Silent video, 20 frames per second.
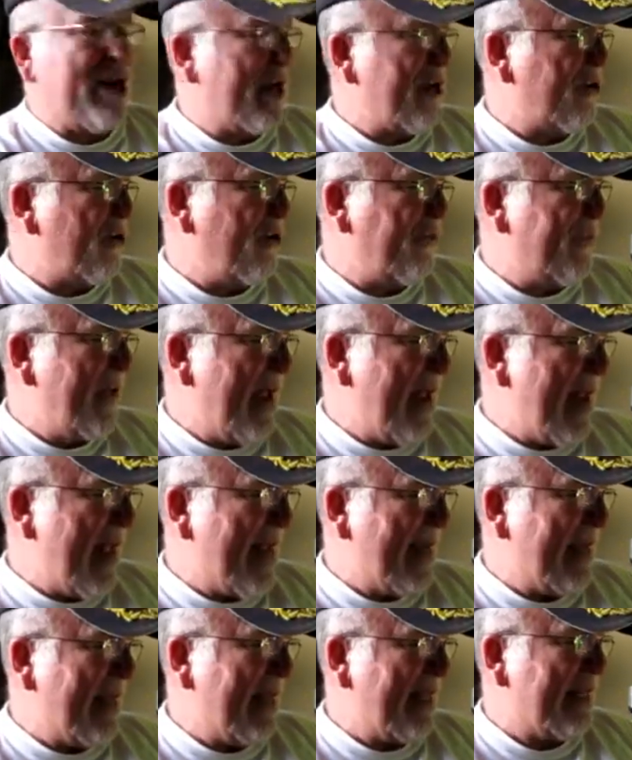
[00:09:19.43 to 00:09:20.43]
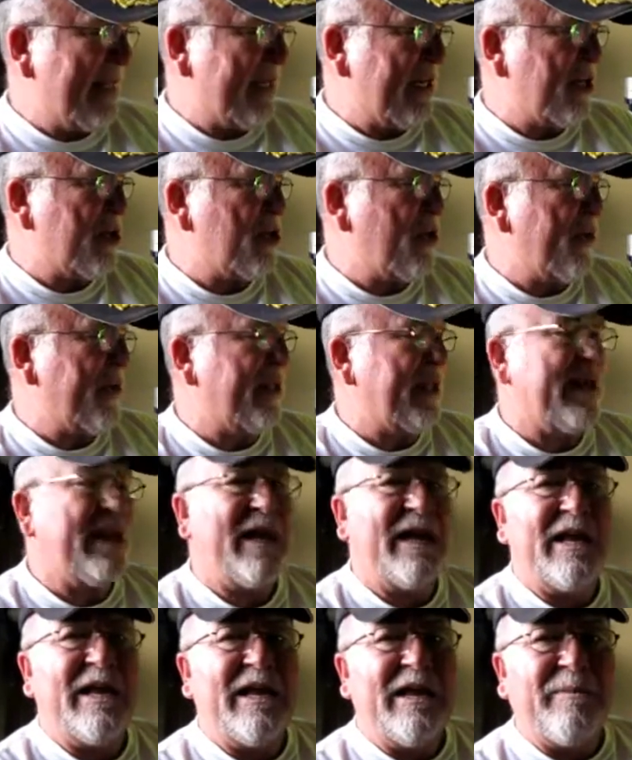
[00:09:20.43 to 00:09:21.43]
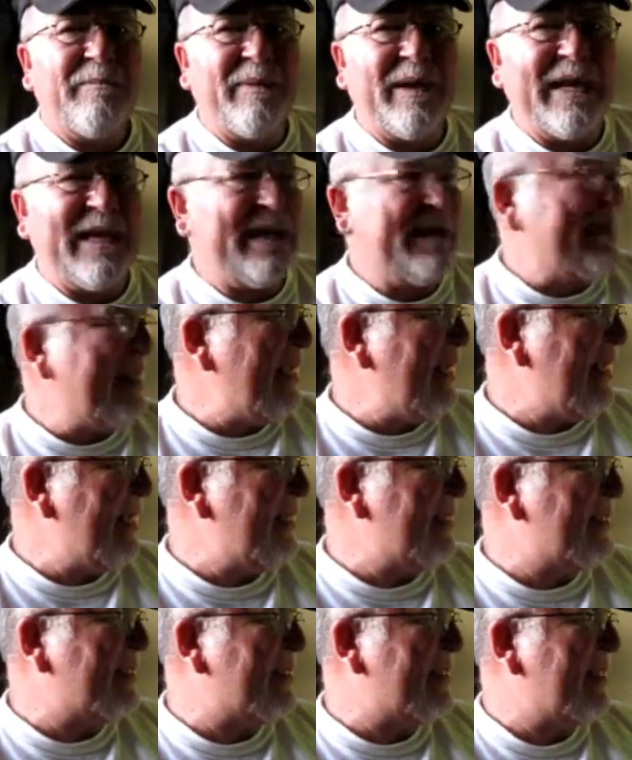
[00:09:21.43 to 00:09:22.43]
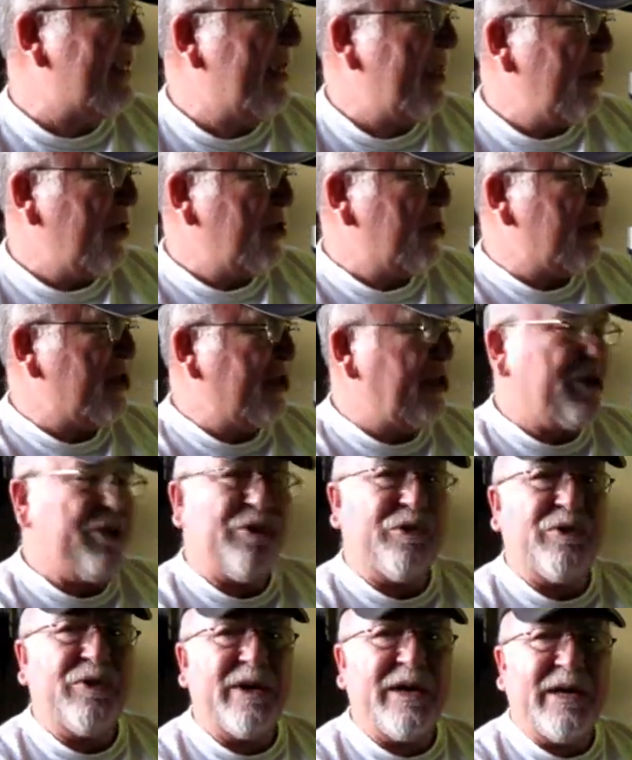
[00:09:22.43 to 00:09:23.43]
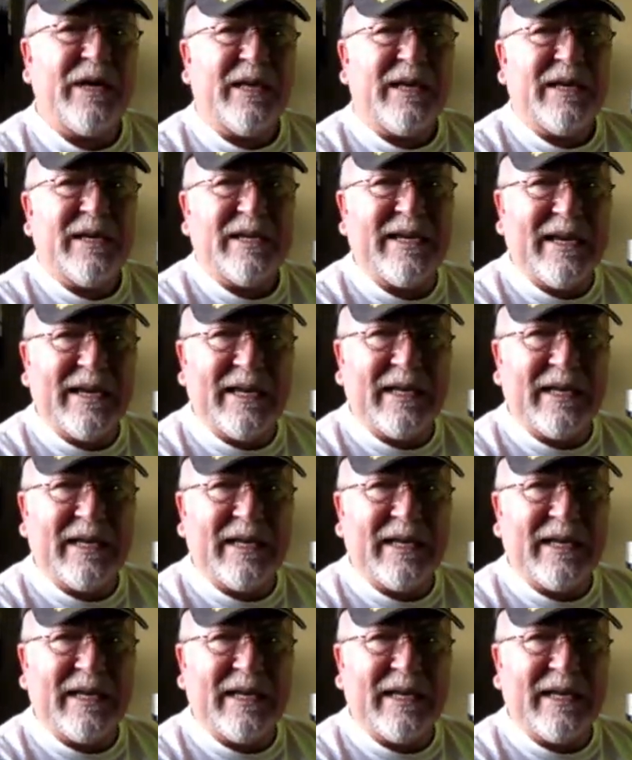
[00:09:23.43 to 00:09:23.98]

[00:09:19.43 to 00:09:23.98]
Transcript: I don't know if that had anything to do with it, but he tends to get a